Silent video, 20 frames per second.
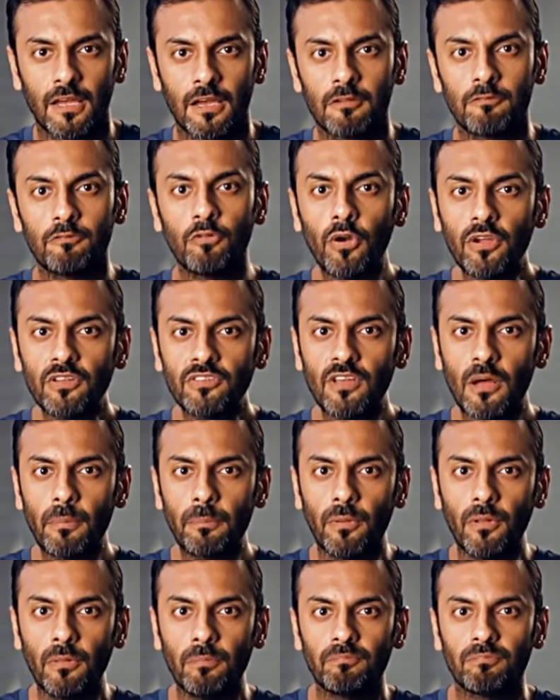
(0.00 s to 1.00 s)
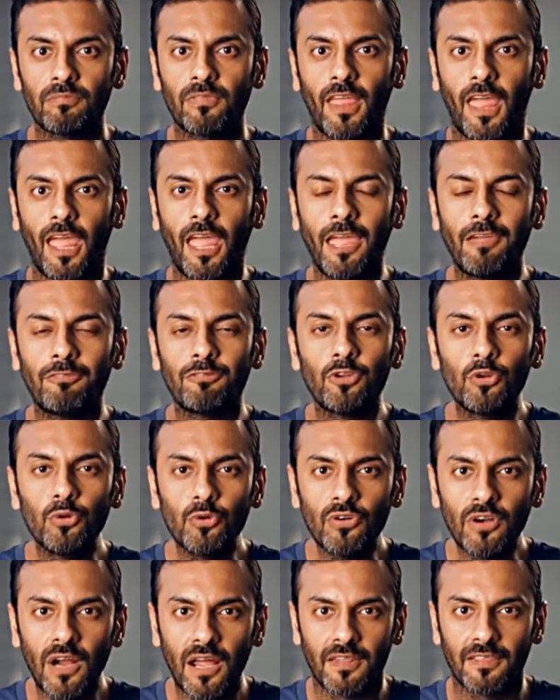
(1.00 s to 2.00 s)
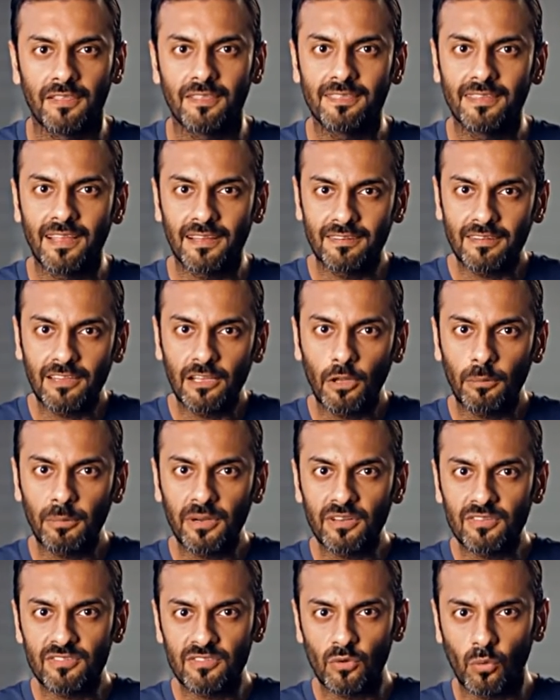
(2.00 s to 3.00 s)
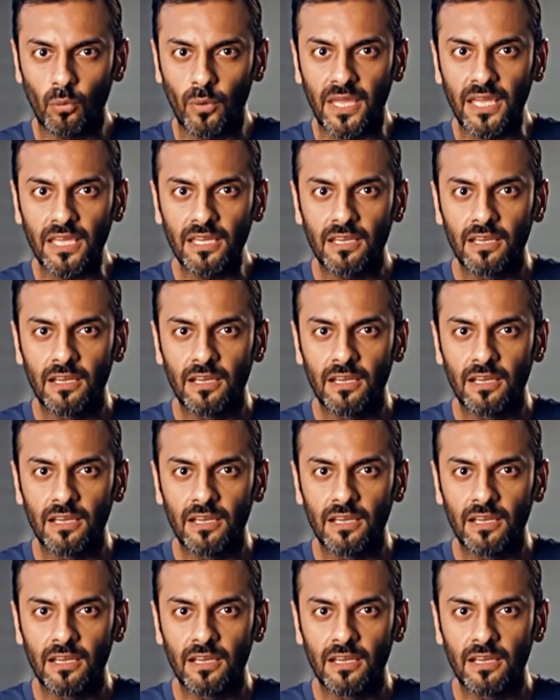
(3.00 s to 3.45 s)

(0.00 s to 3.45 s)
For example, if you run 30 kilometers in a week,